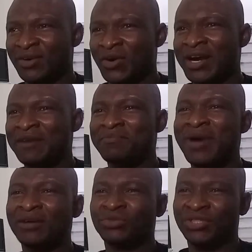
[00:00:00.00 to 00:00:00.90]
organ
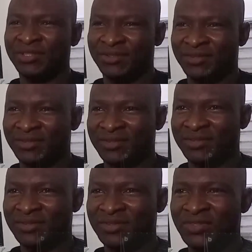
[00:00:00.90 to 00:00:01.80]

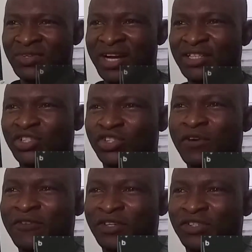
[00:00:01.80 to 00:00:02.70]
boundaries, at the
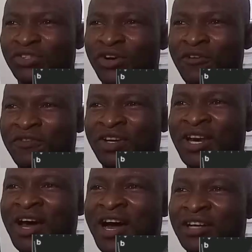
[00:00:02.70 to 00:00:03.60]
surface of
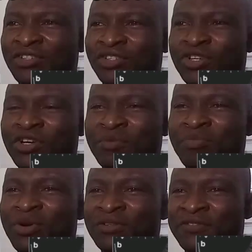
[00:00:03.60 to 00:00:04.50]
large blood